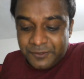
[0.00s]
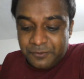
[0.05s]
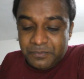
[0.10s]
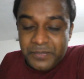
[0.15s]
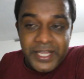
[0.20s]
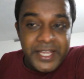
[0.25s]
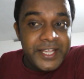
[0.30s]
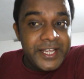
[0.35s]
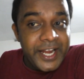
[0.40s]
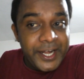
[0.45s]

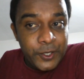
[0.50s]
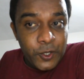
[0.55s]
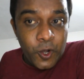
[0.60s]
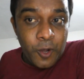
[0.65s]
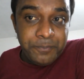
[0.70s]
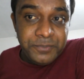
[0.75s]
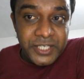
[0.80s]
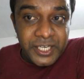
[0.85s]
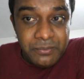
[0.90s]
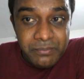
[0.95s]
being
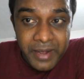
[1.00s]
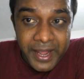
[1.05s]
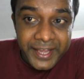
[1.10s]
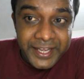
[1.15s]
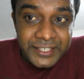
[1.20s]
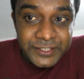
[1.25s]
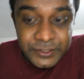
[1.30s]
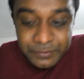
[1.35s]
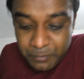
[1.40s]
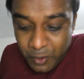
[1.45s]
adopted by
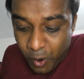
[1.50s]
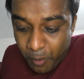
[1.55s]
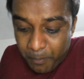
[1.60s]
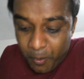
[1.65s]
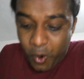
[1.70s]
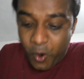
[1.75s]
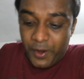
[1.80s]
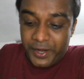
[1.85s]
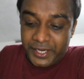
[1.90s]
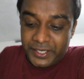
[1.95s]
his
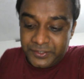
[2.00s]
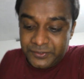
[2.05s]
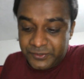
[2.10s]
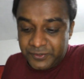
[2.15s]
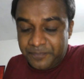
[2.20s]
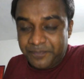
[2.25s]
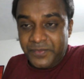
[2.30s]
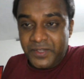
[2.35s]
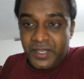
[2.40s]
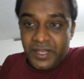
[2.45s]

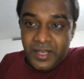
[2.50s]
opponents